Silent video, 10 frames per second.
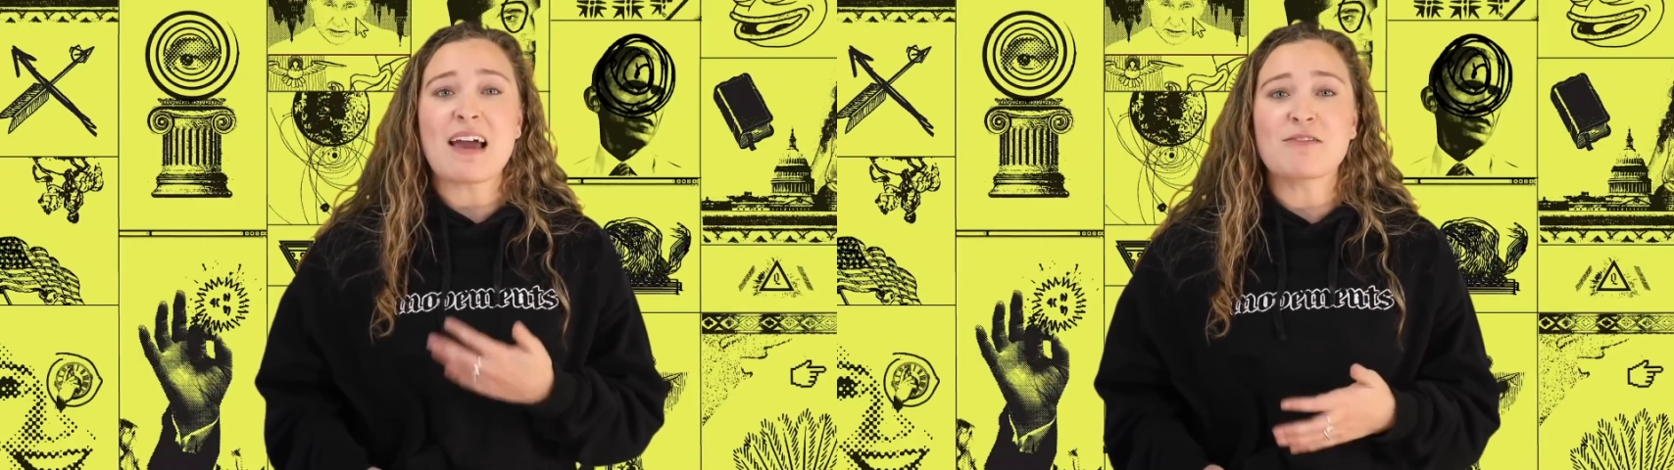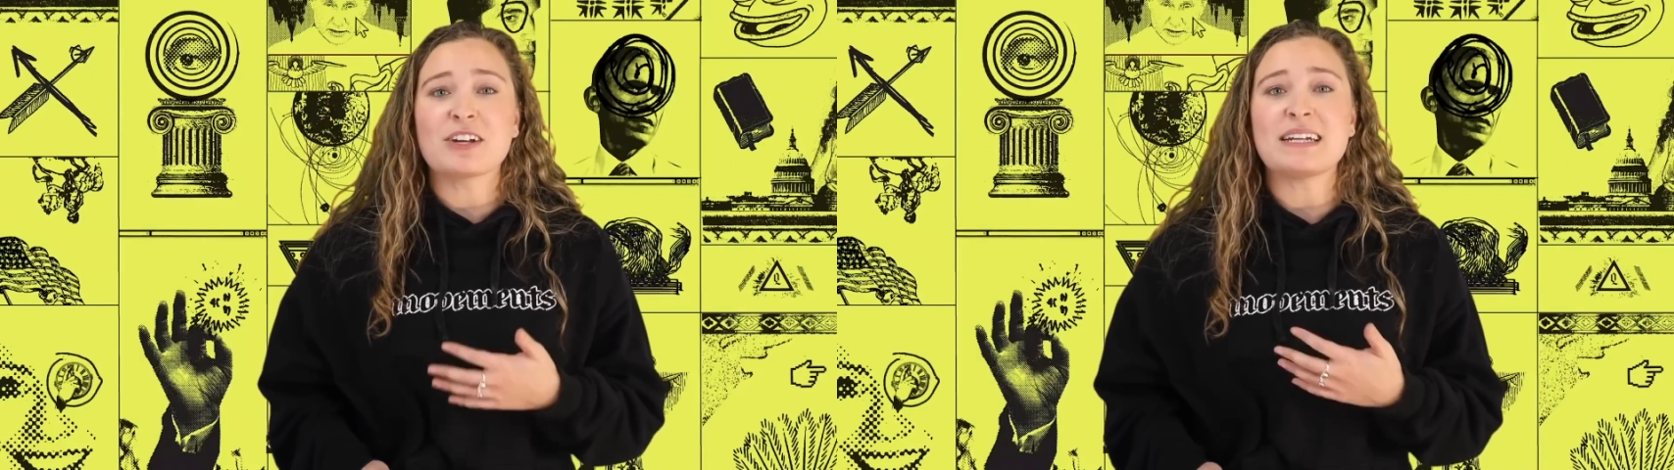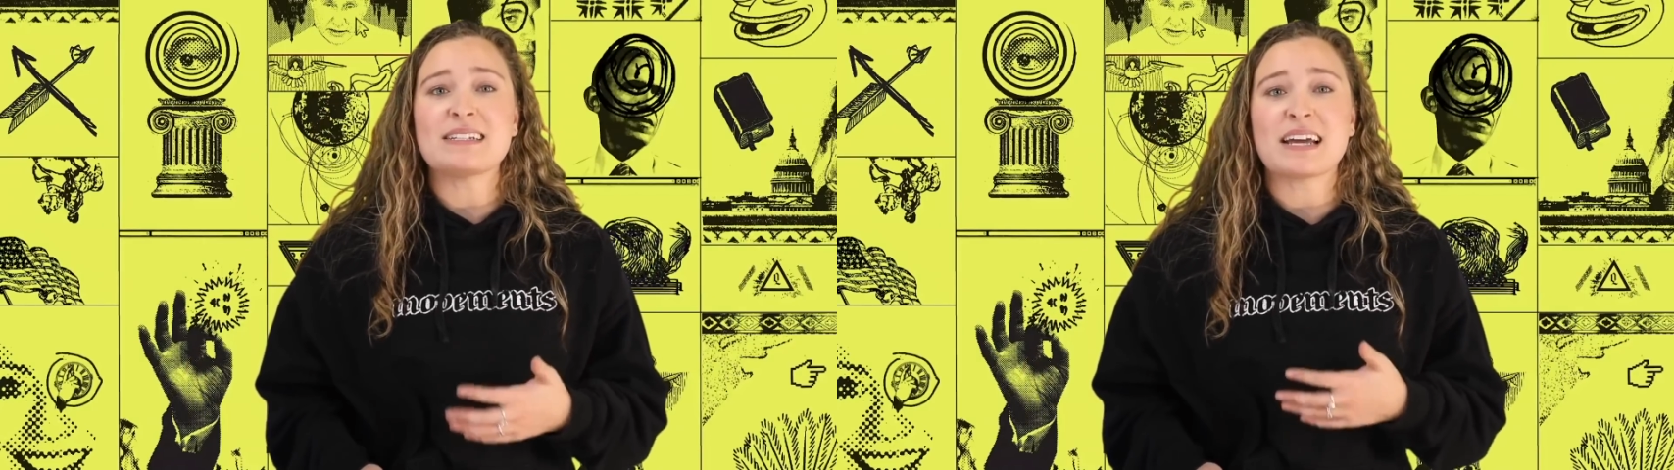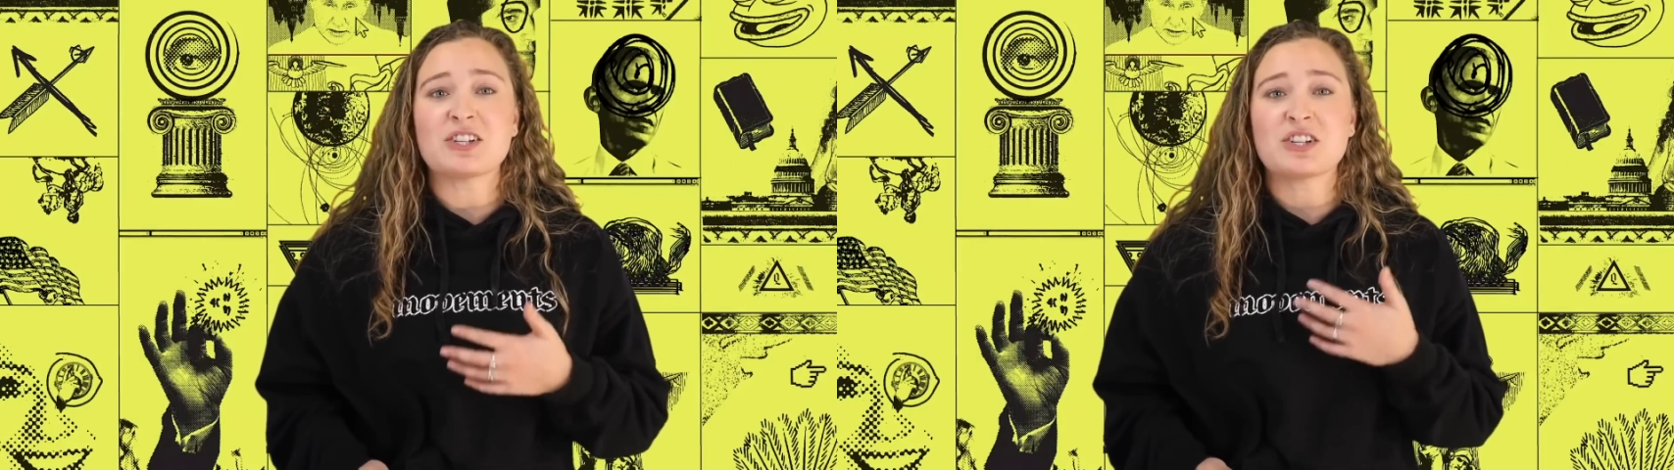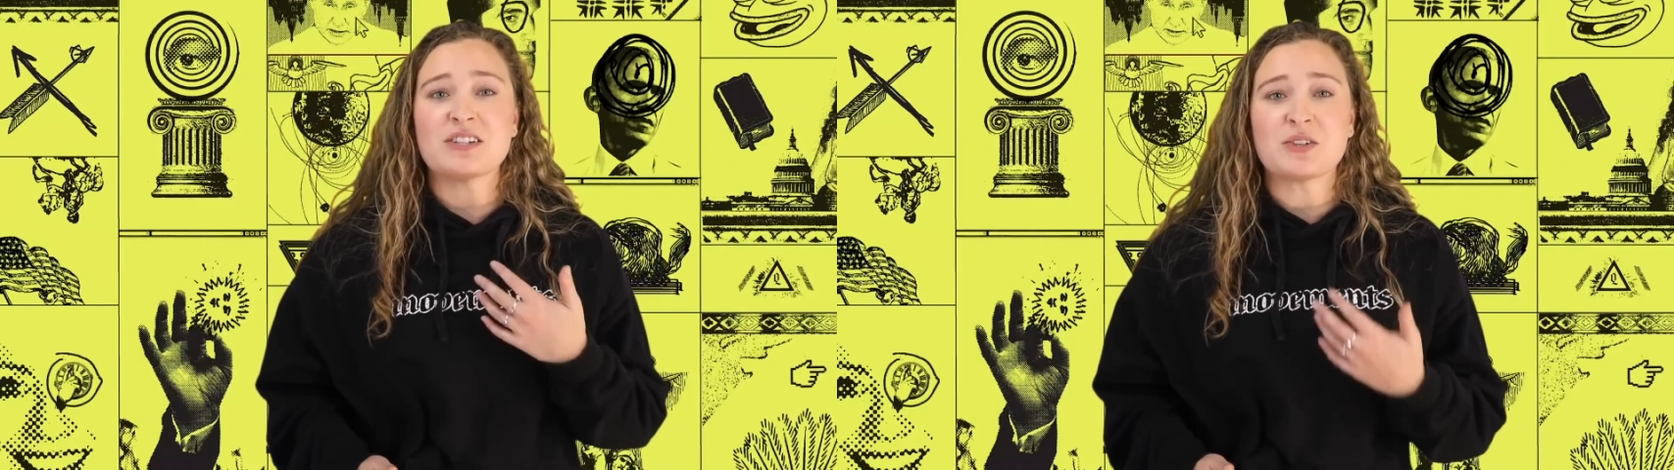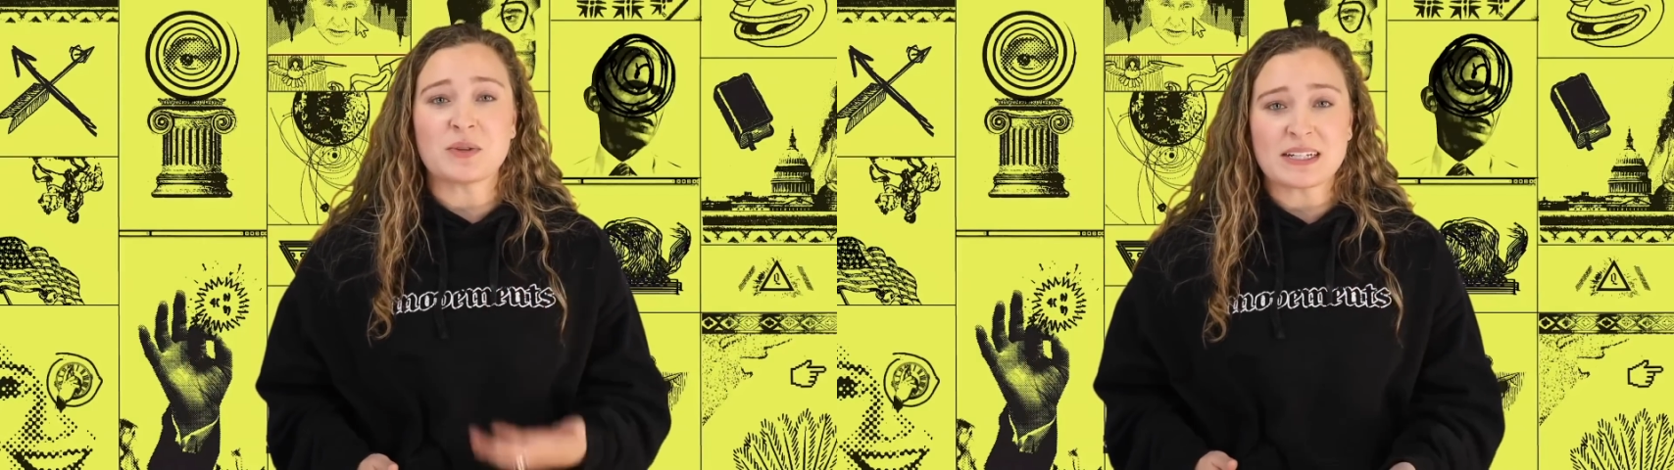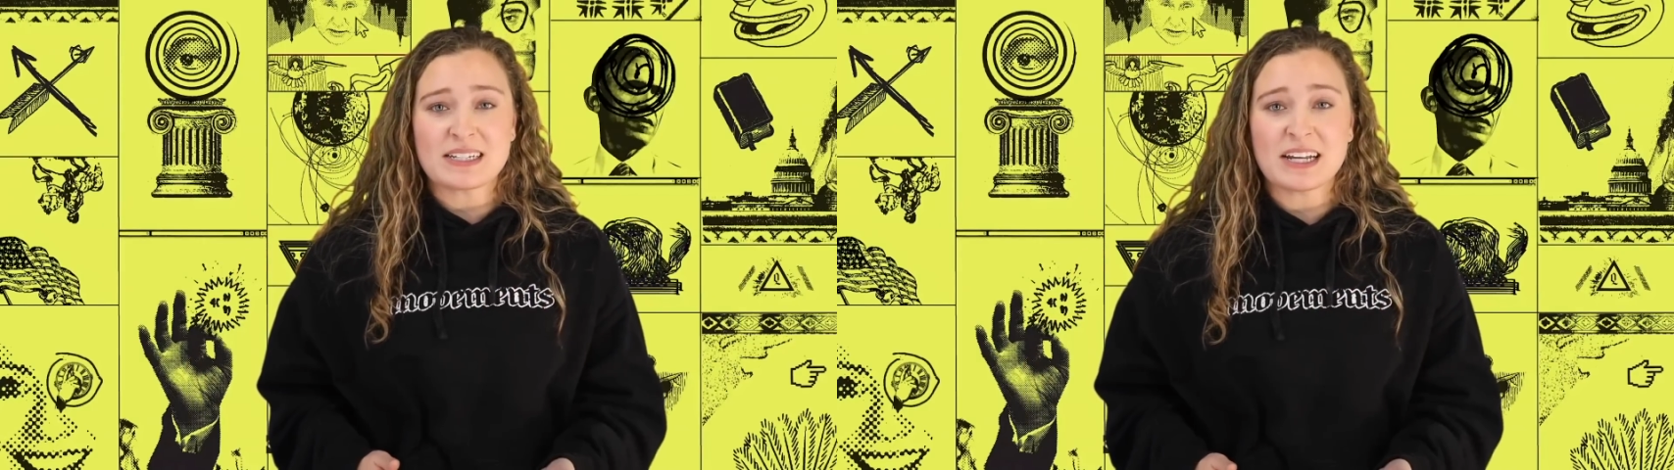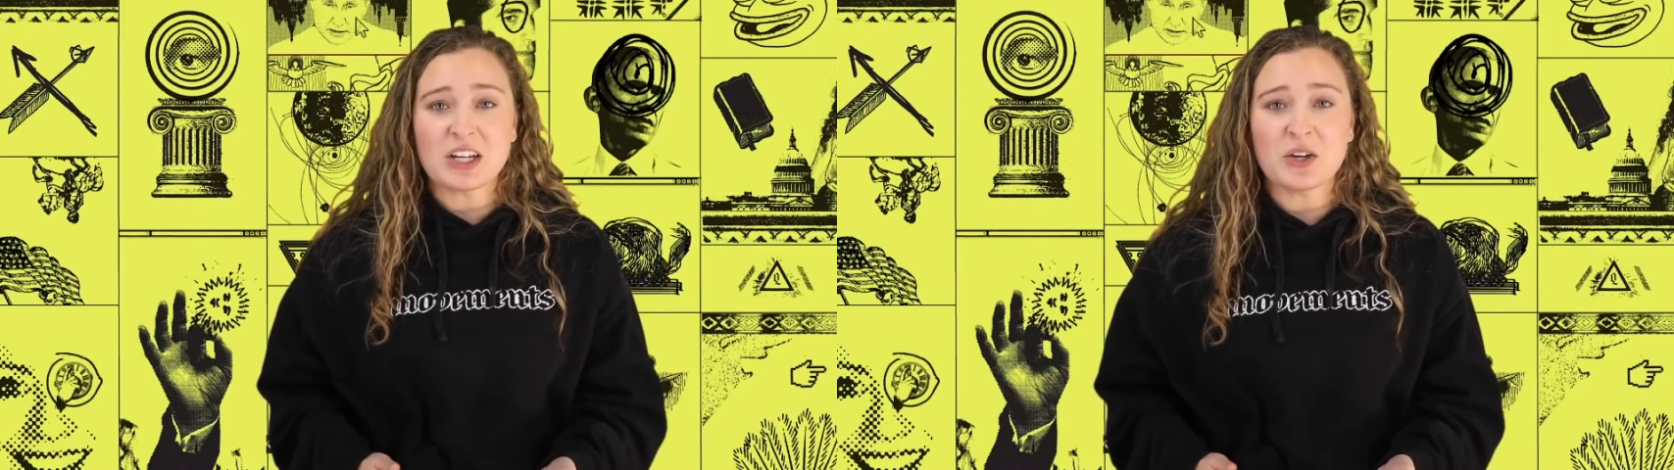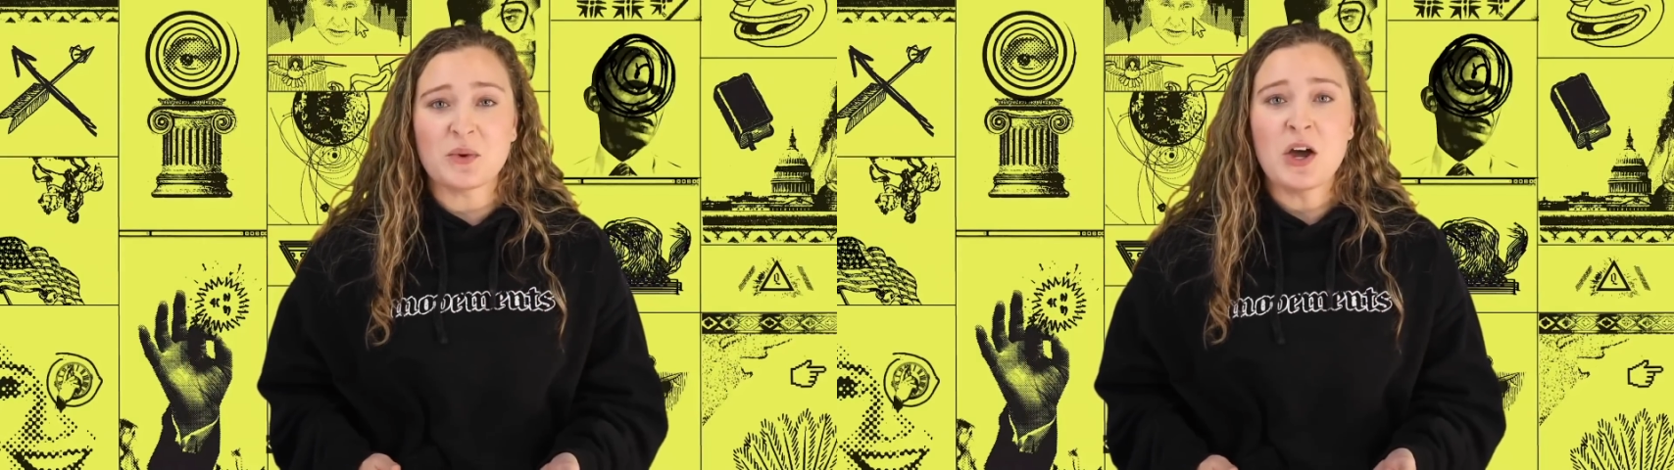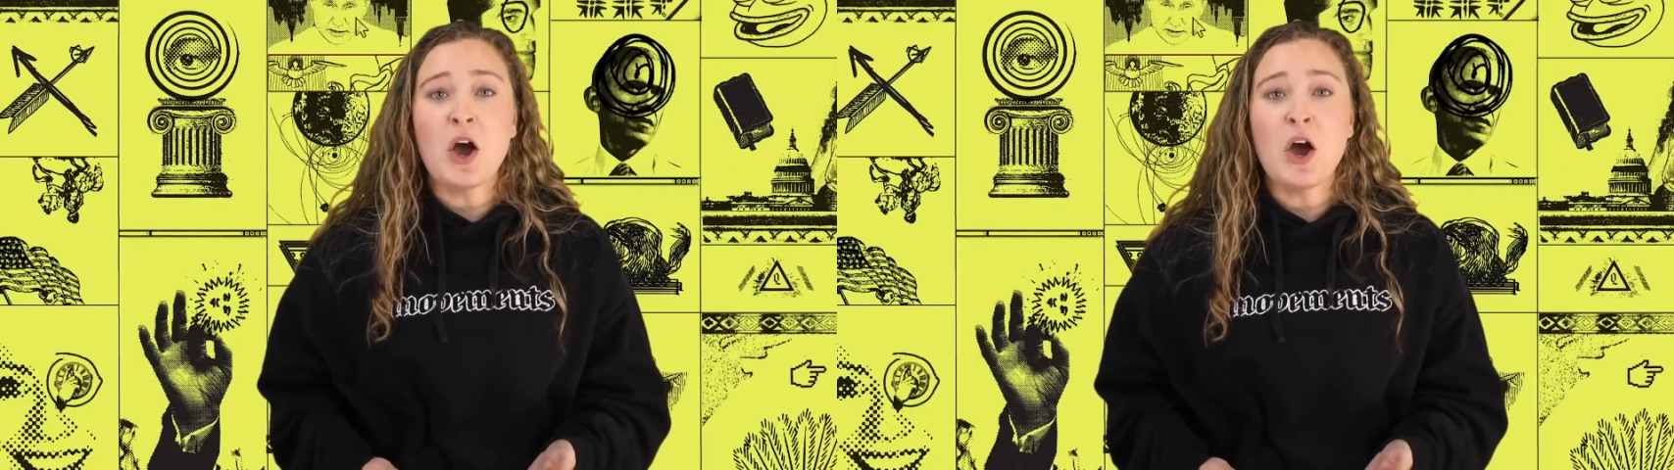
every intention to continue,